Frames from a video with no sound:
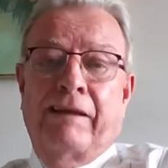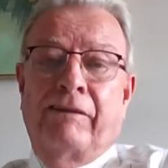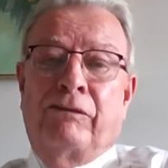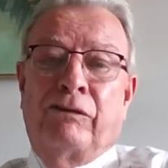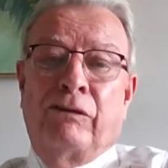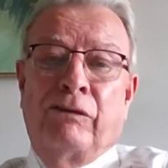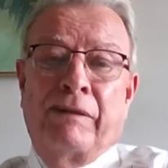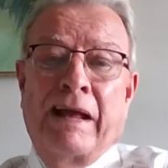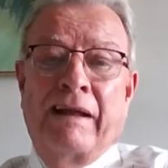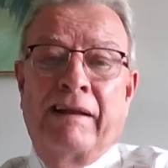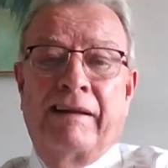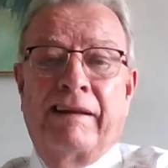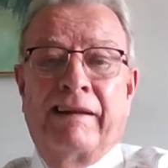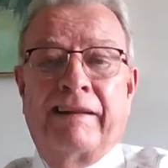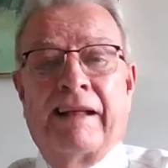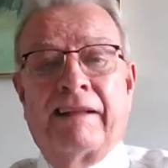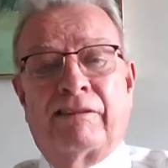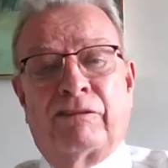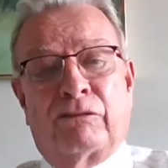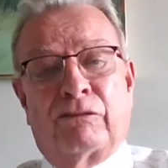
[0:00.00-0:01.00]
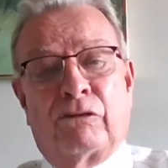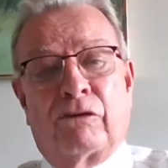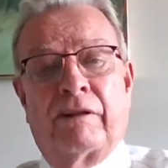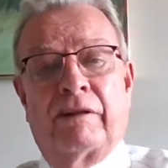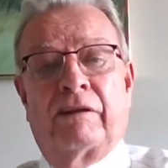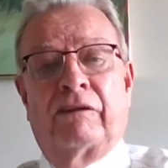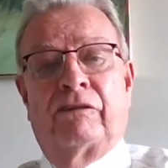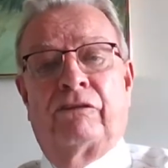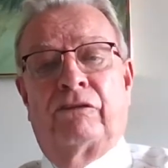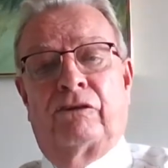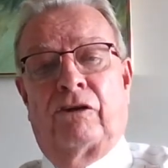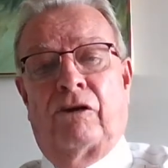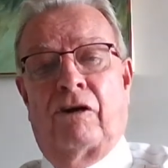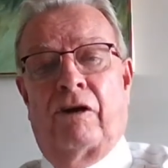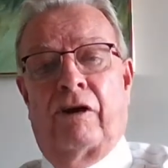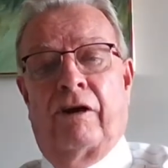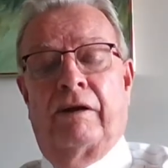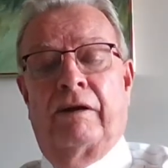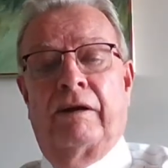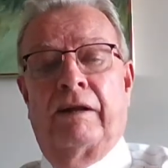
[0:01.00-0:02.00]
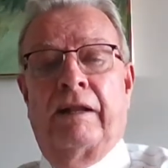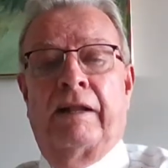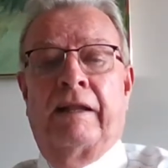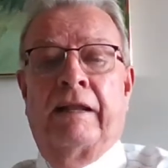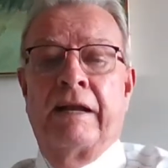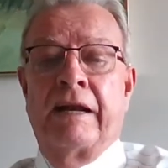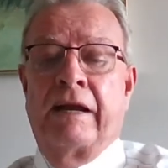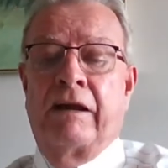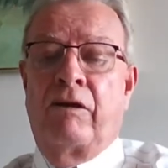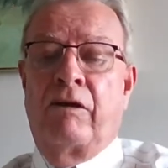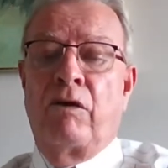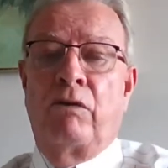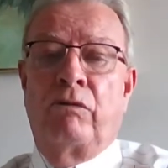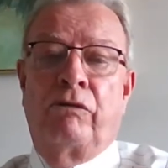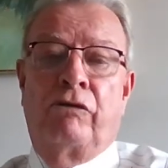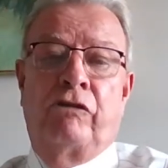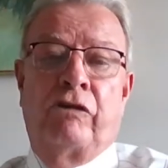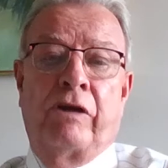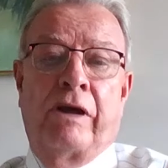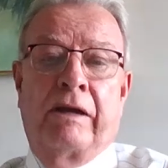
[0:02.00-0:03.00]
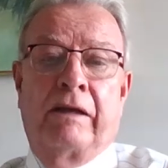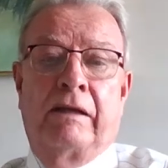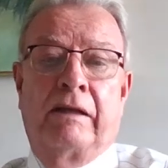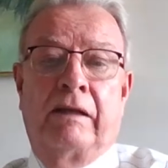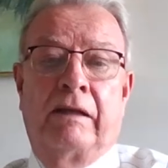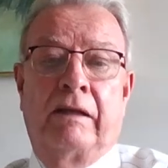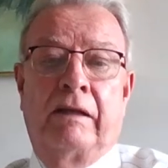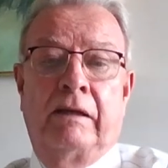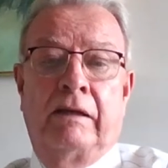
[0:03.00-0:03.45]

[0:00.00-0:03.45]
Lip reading: So that's sort of the start. Then I go check,